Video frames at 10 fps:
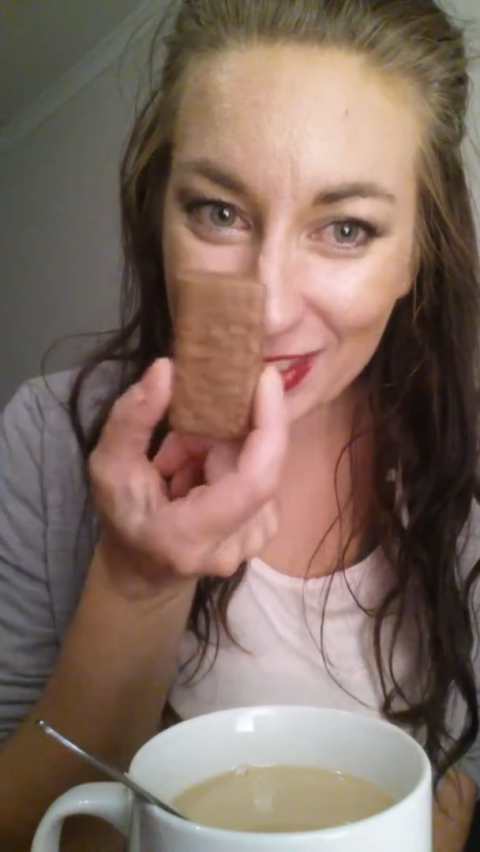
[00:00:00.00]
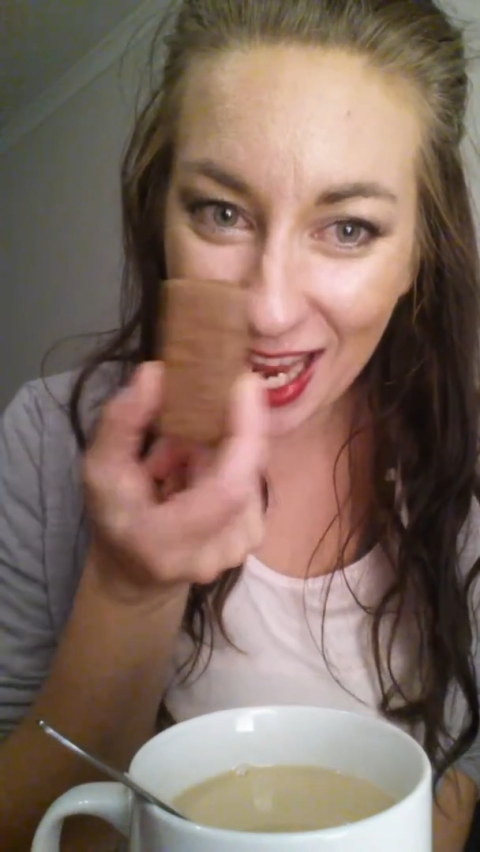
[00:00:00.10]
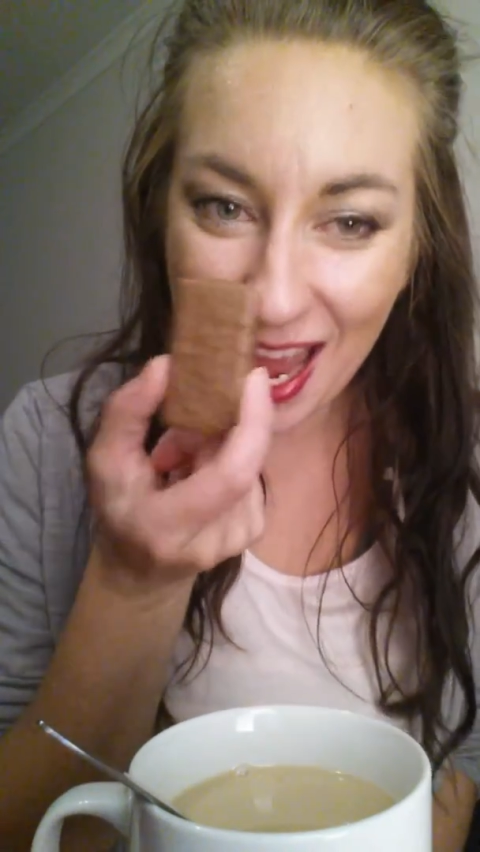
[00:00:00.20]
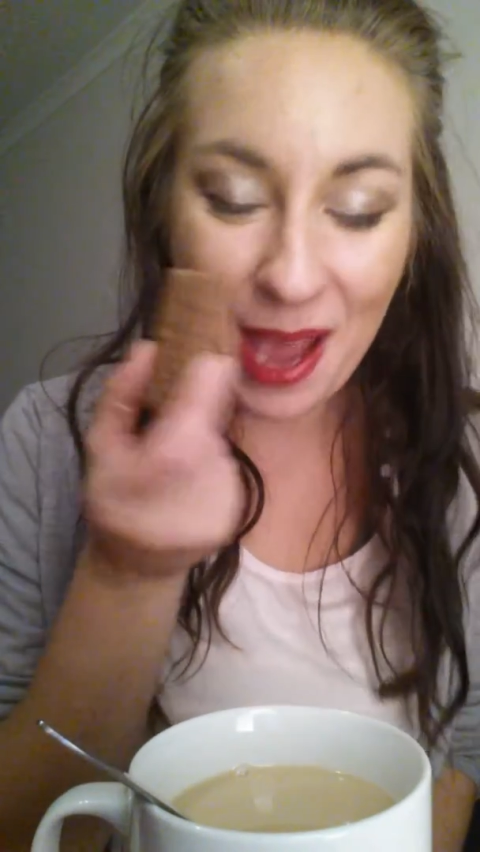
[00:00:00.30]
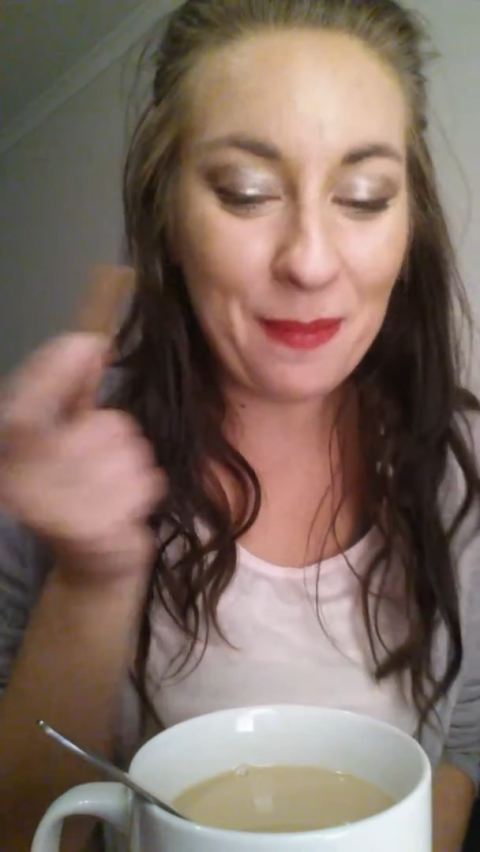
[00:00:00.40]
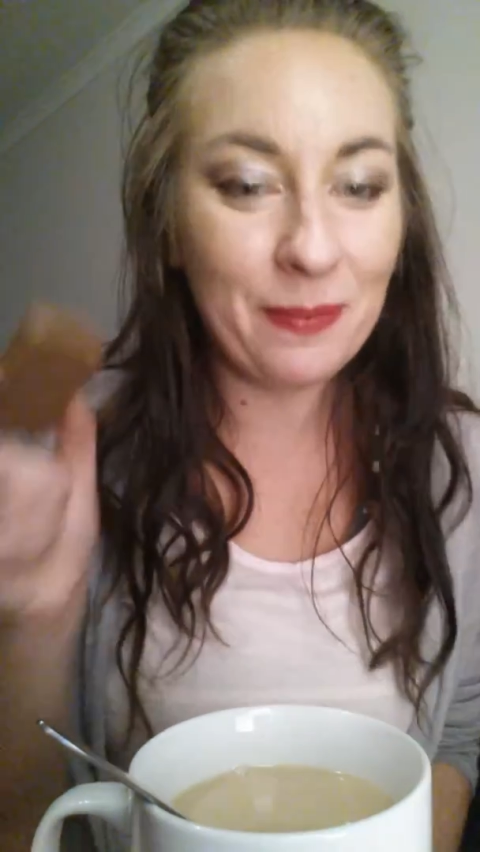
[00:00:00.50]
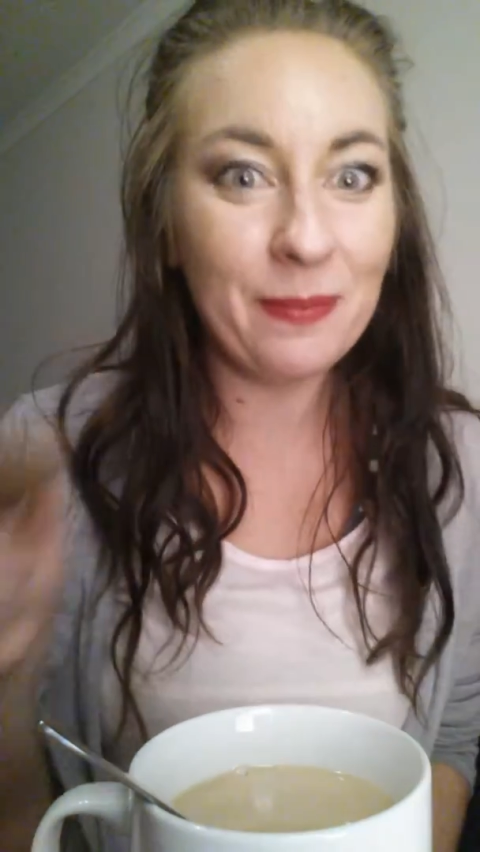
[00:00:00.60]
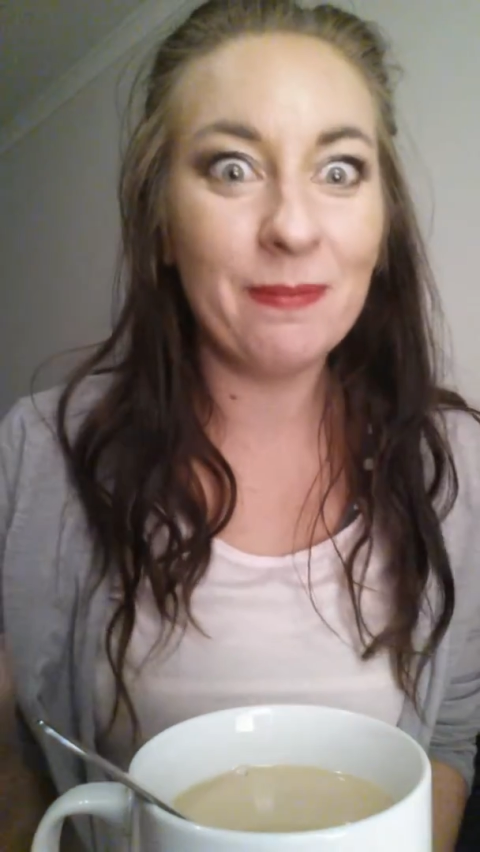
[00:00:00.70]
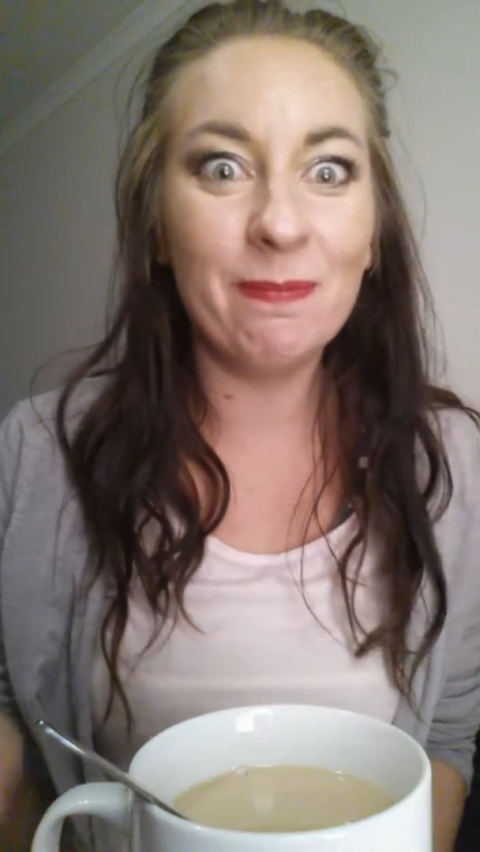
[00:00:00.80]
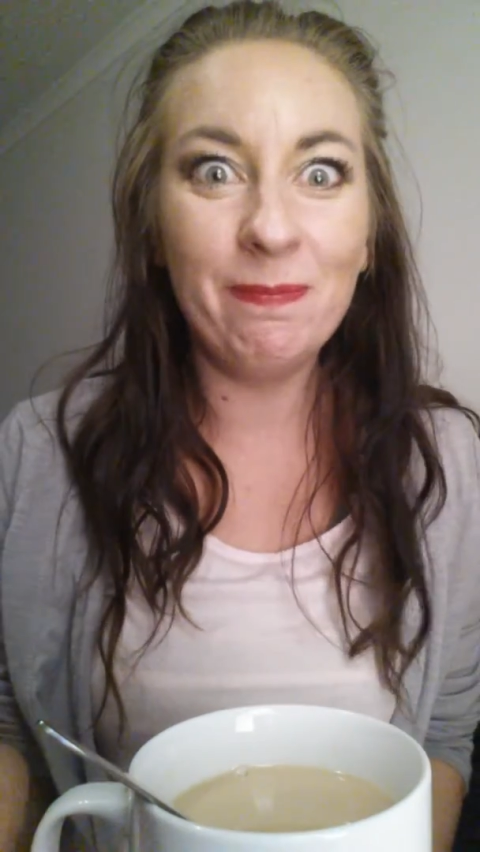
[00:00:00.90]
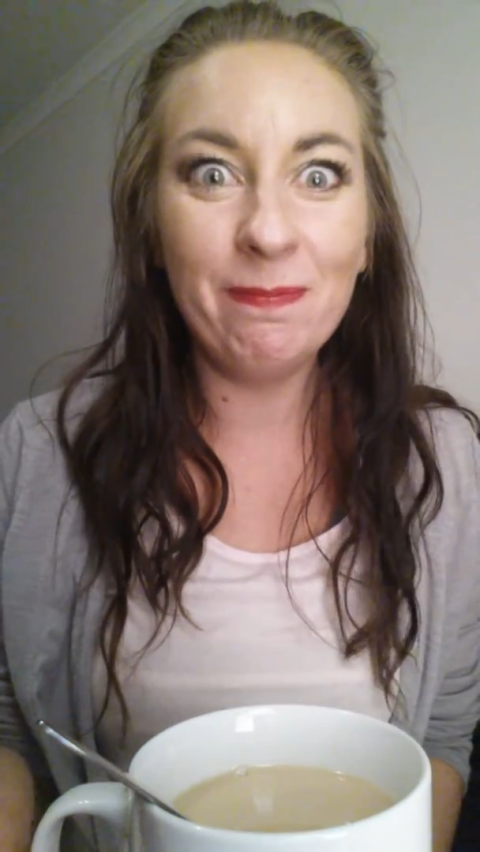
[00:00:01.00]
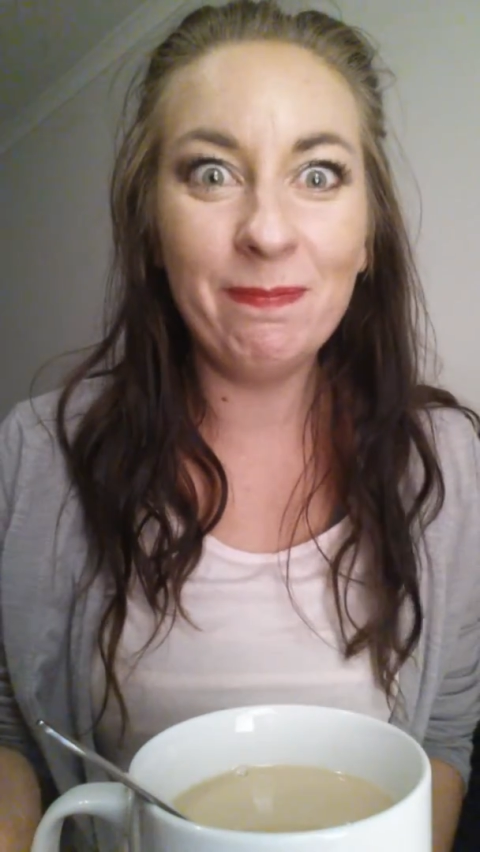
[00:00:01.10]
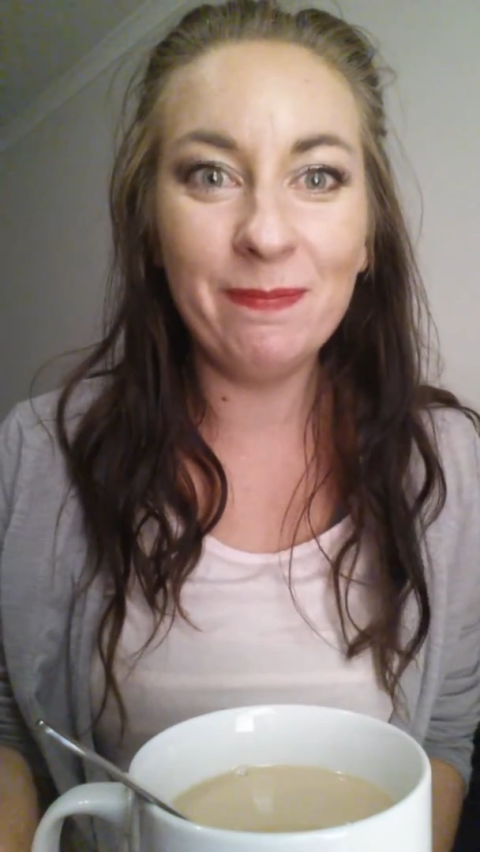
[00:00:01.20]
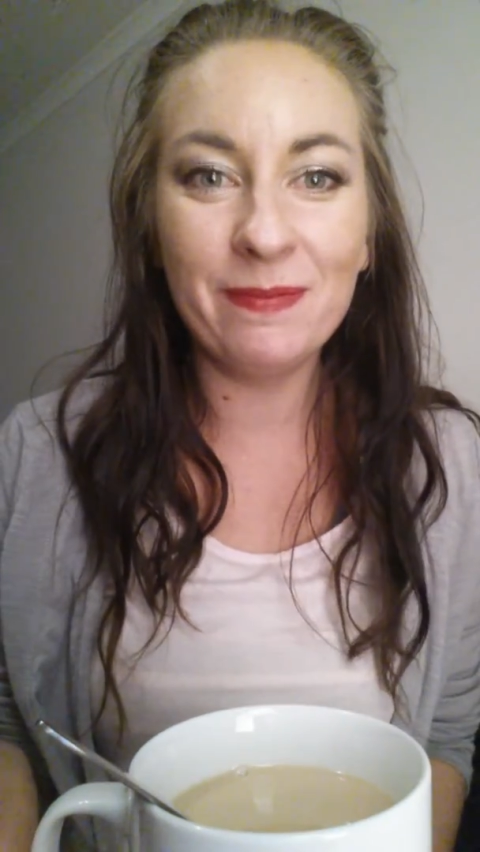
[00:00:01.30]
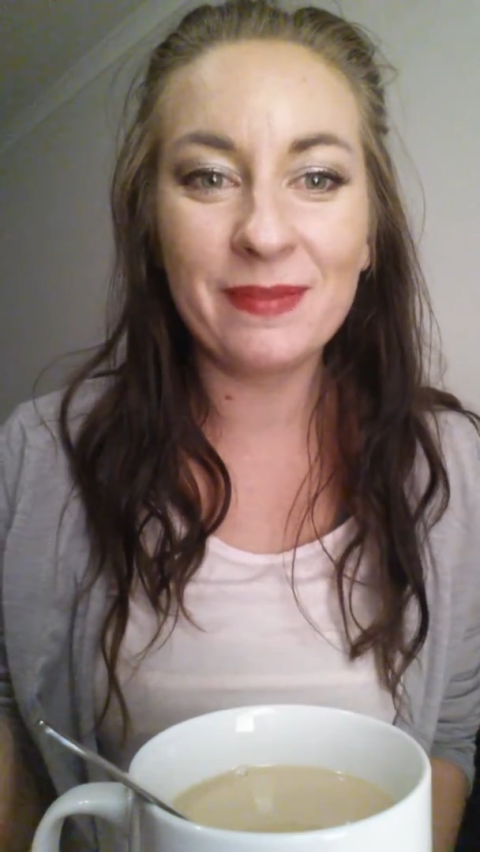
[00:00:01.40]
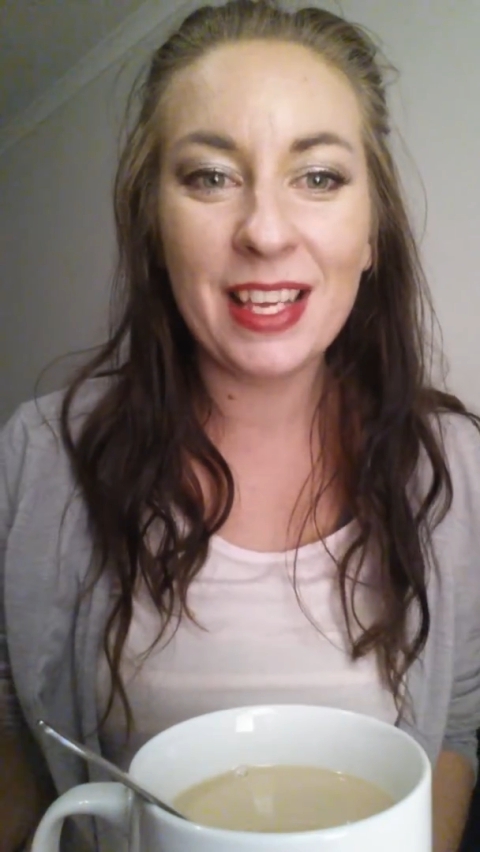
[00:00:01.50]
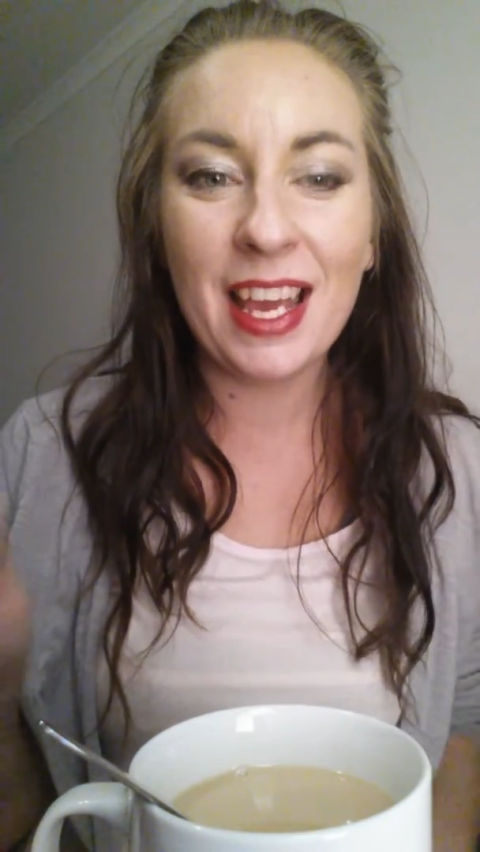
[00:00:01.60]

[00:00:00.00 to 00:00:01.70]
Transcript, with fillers: Tam. Mm-hmm.